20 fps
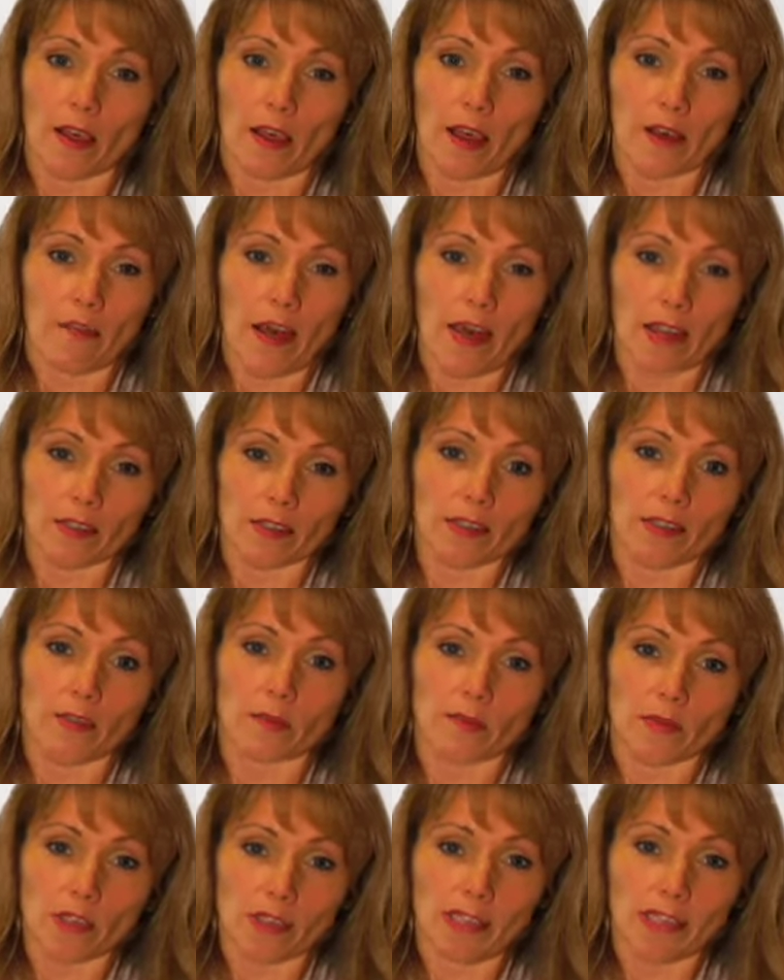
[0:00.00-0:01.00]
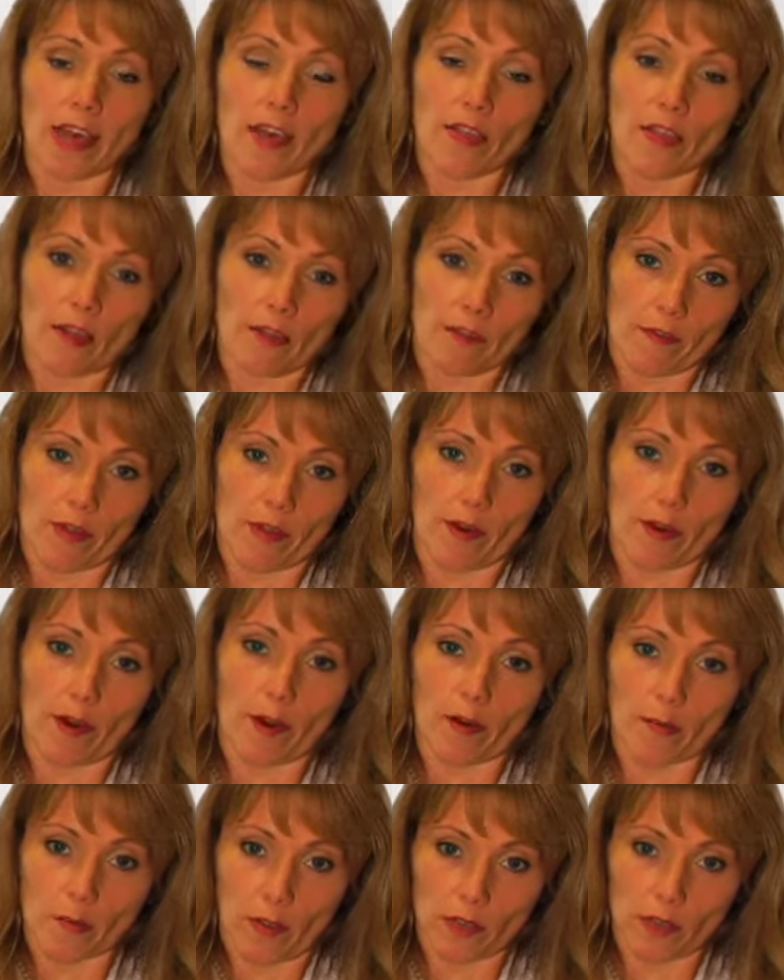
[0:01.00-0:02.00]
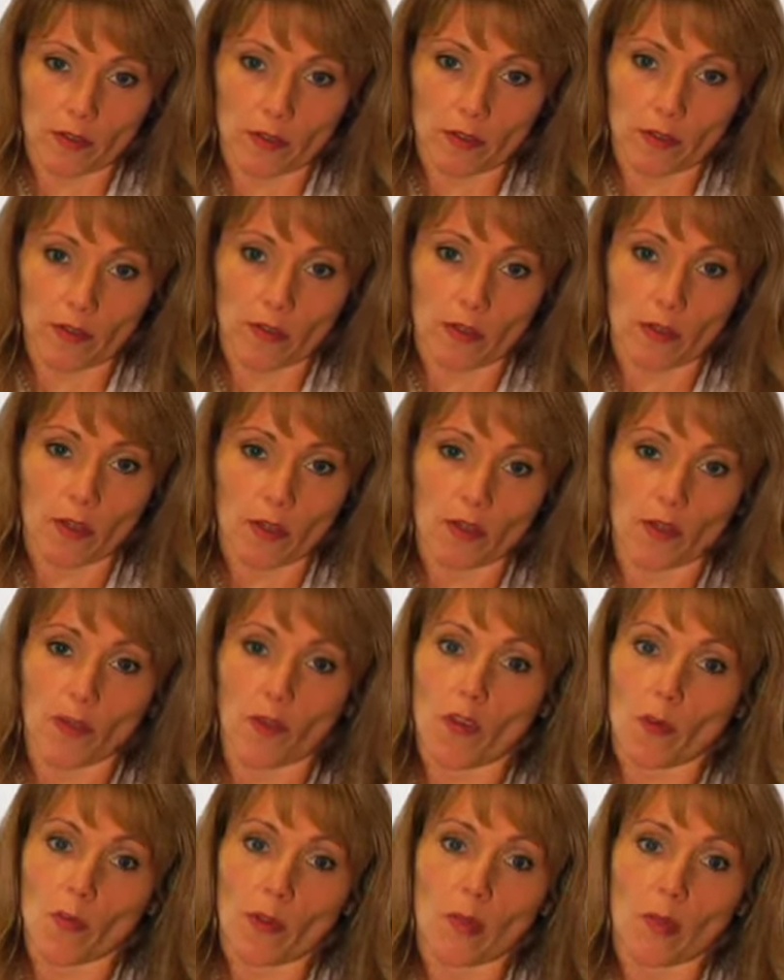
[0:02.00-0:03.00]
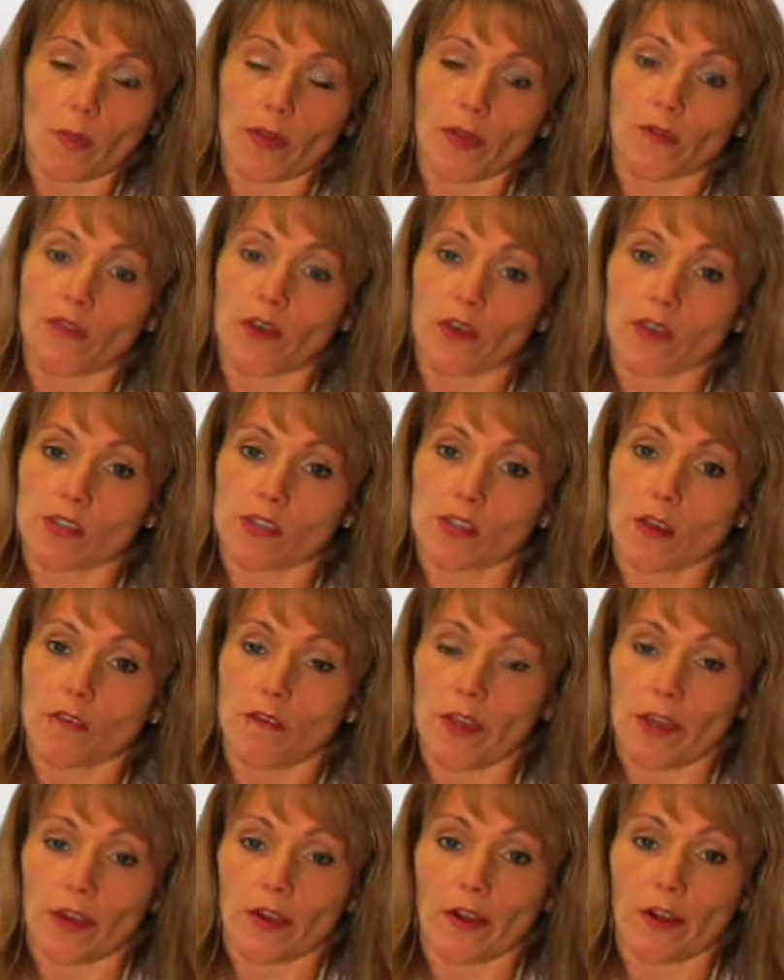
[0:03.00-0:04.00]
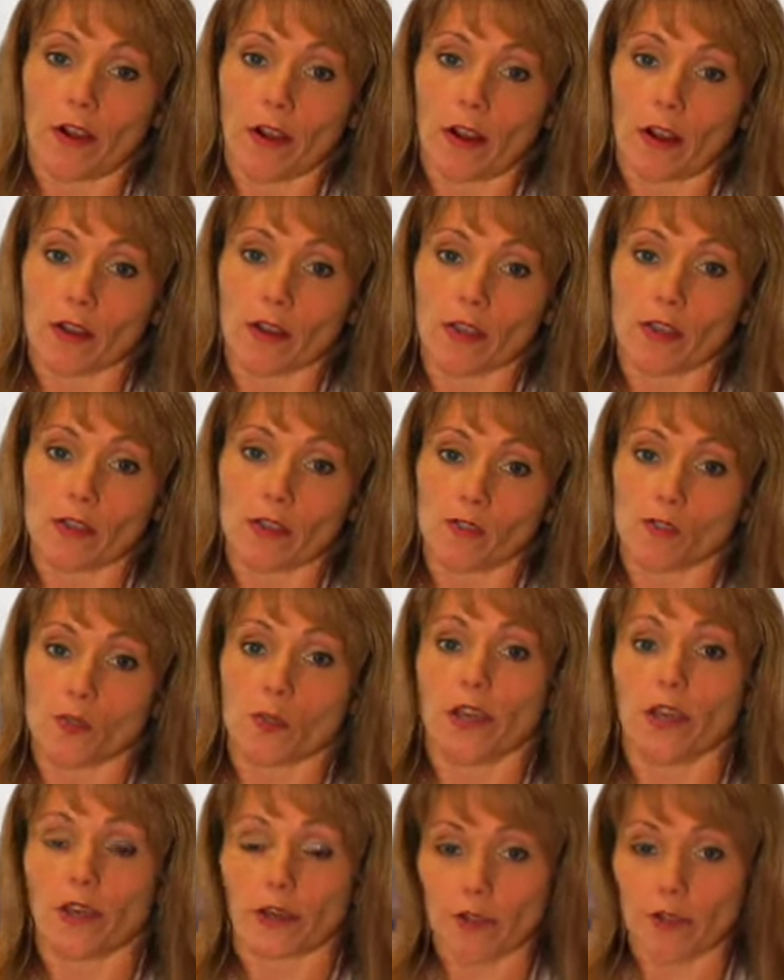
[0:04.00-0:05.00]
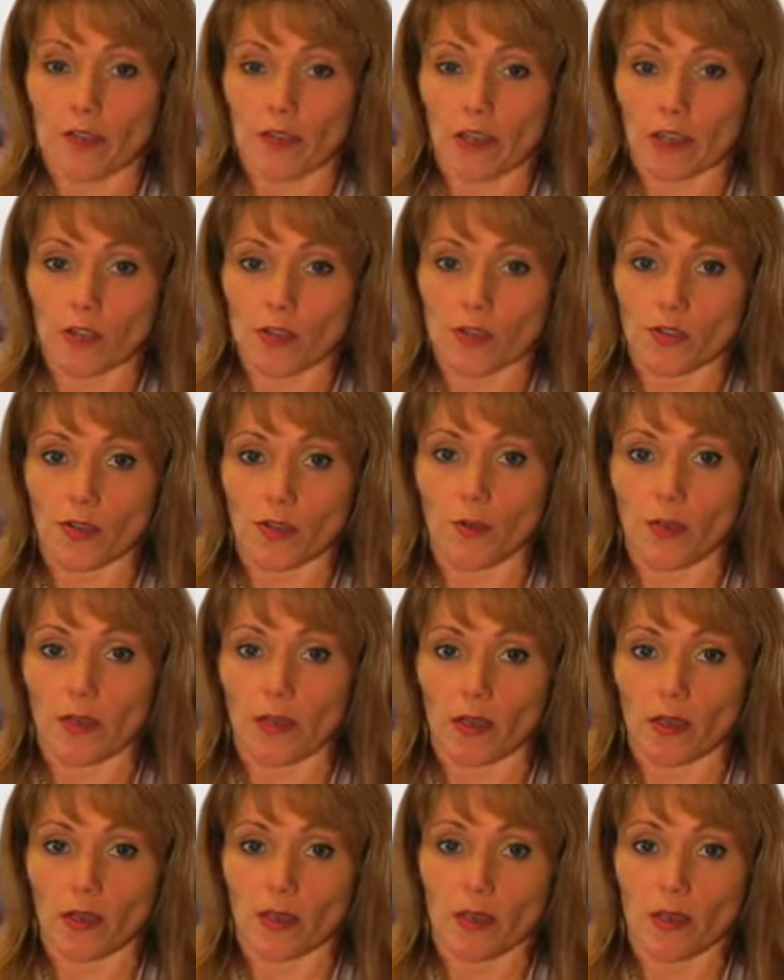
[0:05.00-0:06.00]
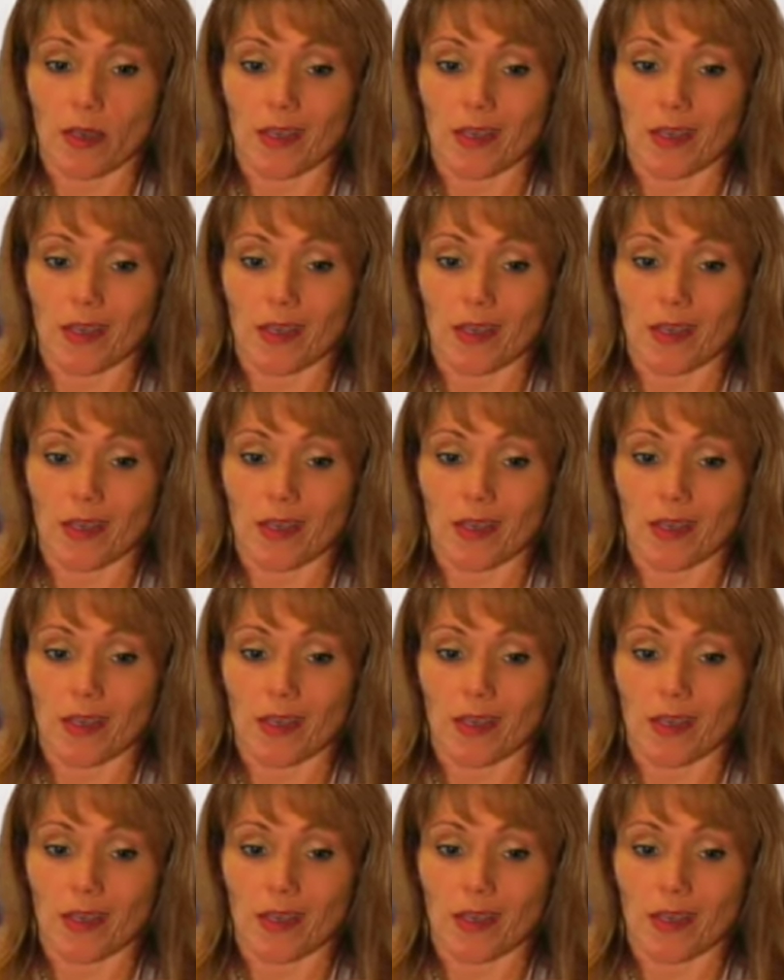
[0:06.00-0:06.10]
have had some death of their heart muscle. So the pumping function of their heart is weaker than it should be.